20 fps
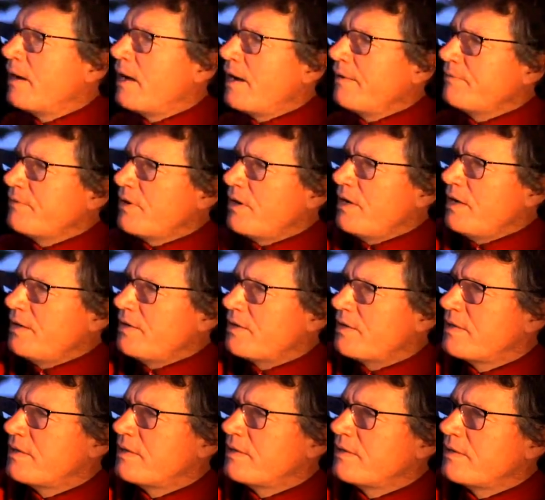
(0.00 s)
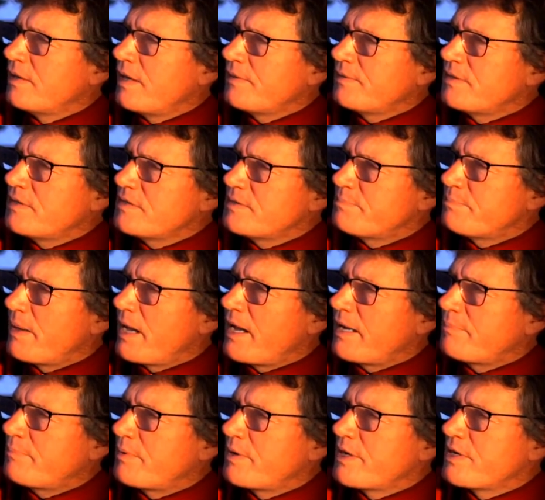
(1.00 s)
I've got at this
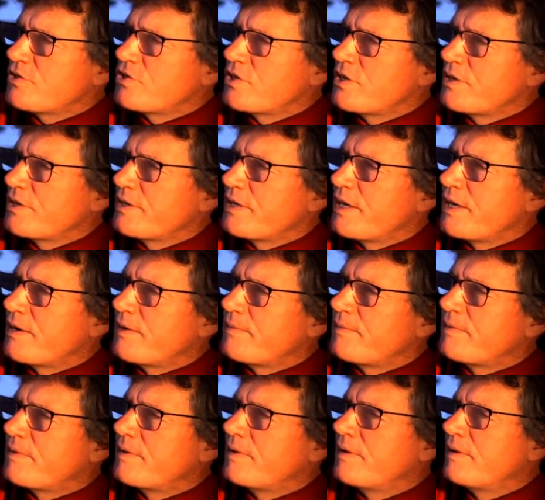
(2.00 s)
back branch here now,